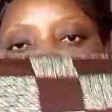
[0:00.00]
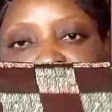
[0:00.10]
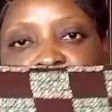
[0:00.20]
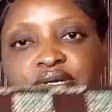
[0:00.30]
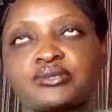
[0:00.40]

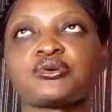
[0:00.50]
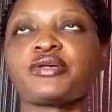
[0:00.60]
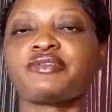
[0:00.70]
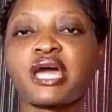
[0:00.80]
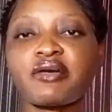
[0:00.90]
material. So
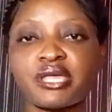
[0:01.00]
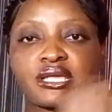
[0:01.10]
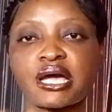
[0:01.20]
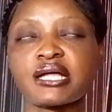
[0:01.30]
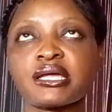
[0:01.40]
if you have a
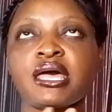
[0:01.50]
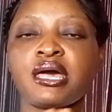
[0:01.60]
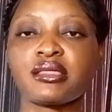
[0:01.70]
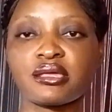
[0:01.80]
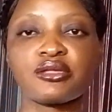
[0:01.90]
yard,
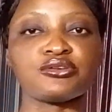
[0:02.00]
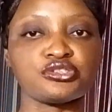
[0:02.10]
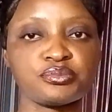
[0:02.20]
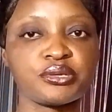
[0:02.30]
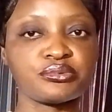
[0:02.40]
I think you
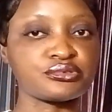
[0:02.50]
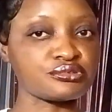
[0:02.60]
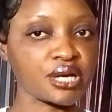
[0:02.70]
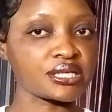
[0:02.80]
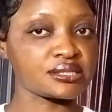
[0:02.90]
should be able to
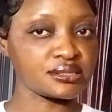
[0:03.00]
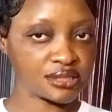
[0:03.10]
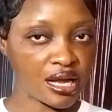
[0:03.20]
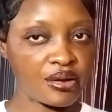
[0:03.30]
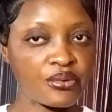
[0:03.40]
try this
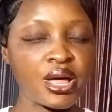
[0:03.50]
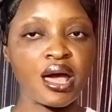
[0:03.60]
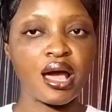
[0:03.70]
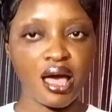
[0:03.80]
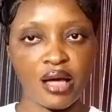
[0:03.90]
style
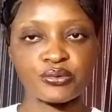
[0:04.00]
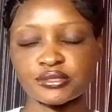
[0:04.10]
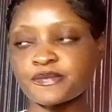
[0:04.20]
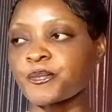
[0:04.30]
out.